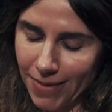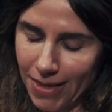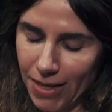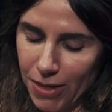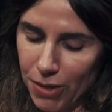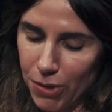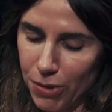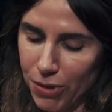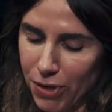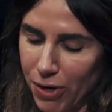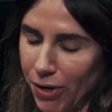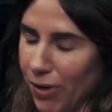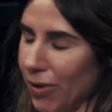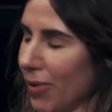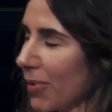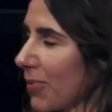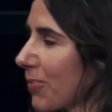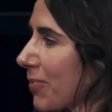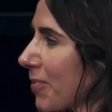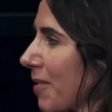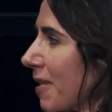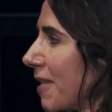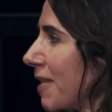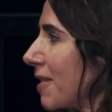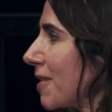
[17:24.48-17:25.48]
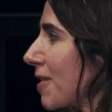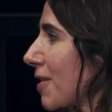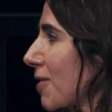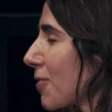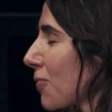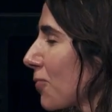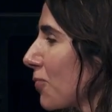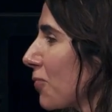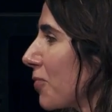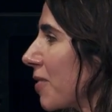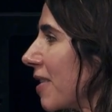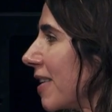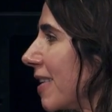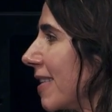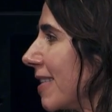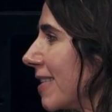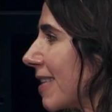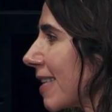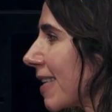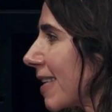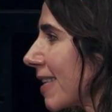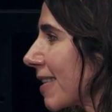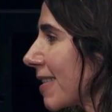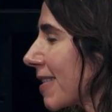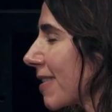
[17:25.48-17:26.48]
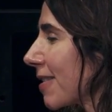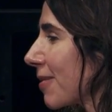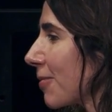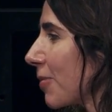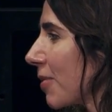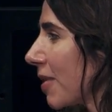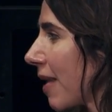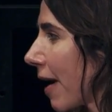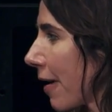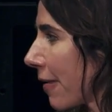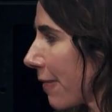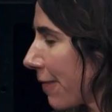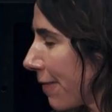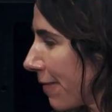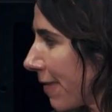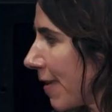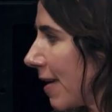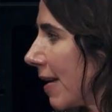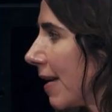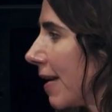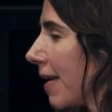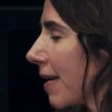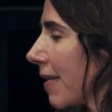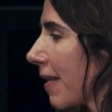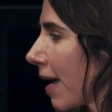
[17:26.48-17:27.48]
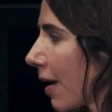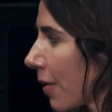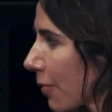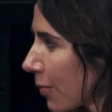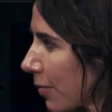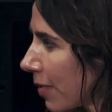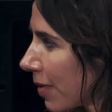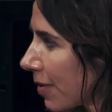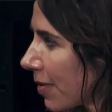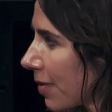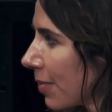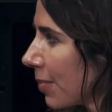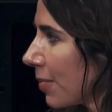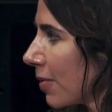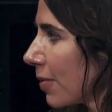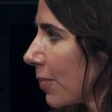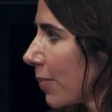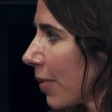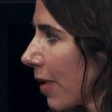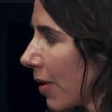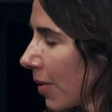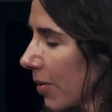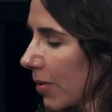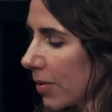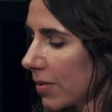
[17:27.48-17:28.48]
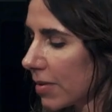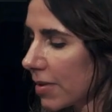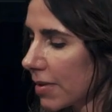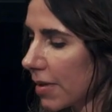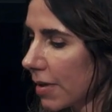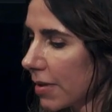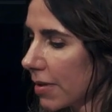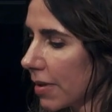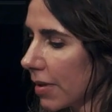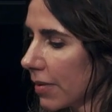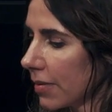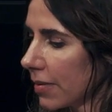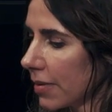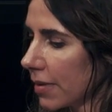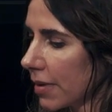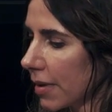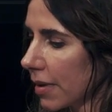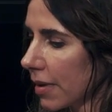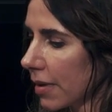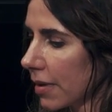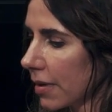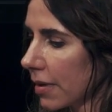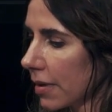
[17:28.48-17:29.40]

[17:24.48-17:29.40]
You can't really just read it without feeling that rhythm and pulse, I don't think.